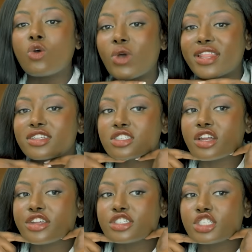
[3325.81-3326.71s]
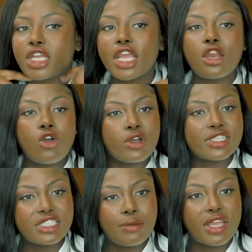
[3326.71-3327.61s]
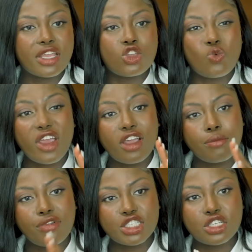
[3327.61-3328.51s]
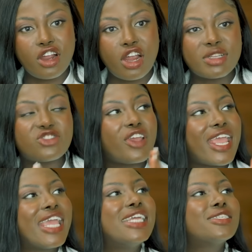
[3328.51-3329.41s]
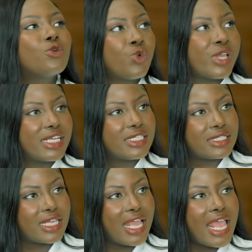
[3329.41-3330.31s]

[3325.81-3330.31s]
Whether it's on your chin or stomach, you wear compression garments for eight weeks.